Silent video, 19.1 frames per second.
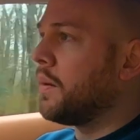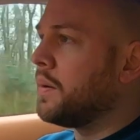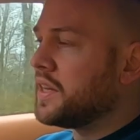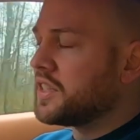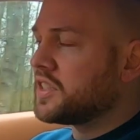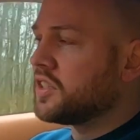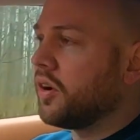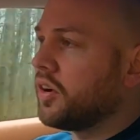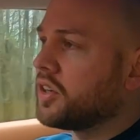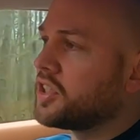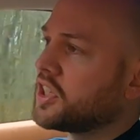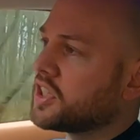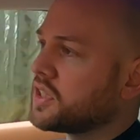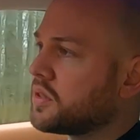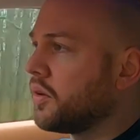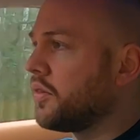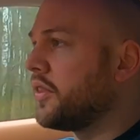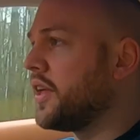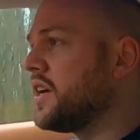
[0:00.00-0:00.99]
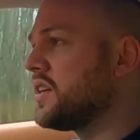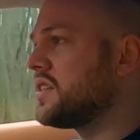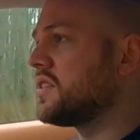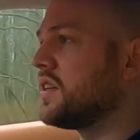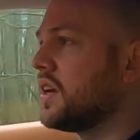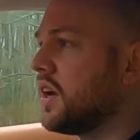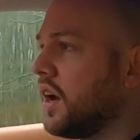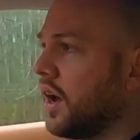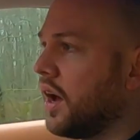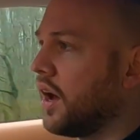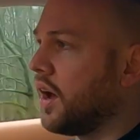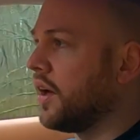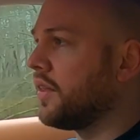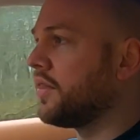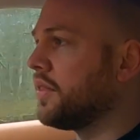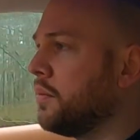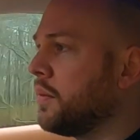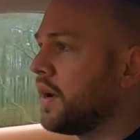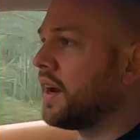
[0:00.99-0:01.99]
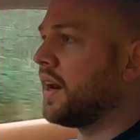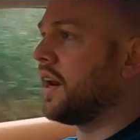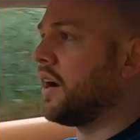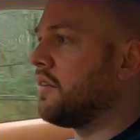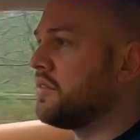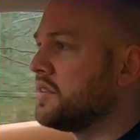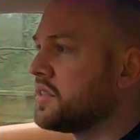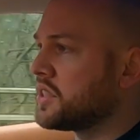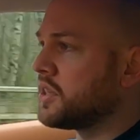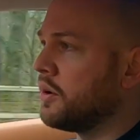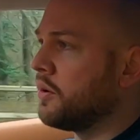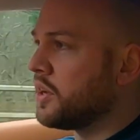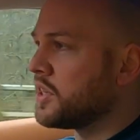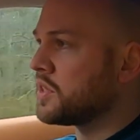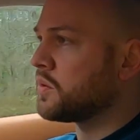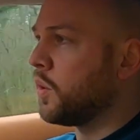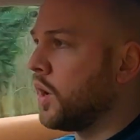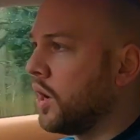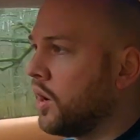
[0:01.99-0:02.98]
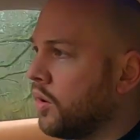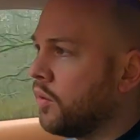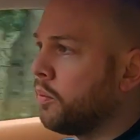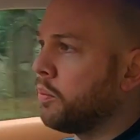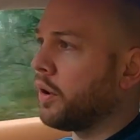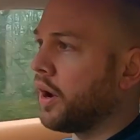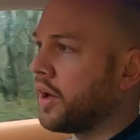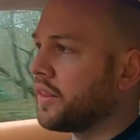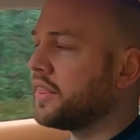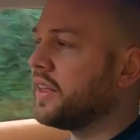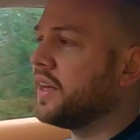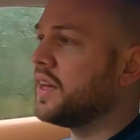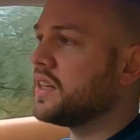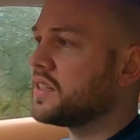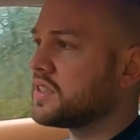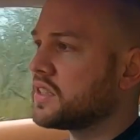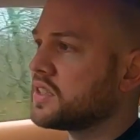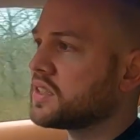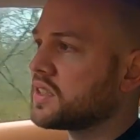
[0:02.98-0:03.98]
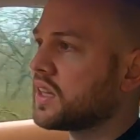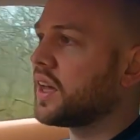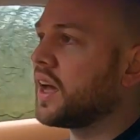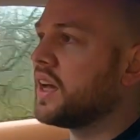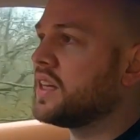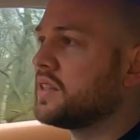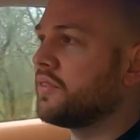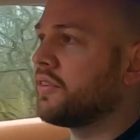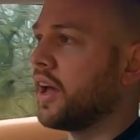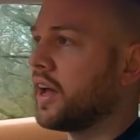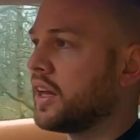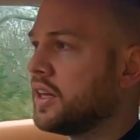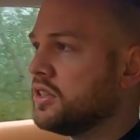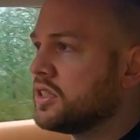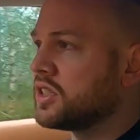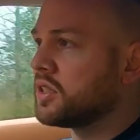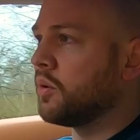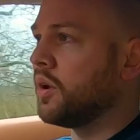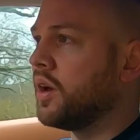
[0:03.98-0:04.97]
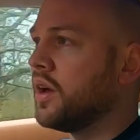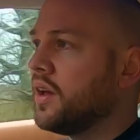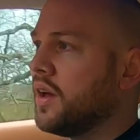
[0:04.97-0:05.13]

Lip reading: not just on this, other McLarens do it as well, but I think it's just a case of getting used to it.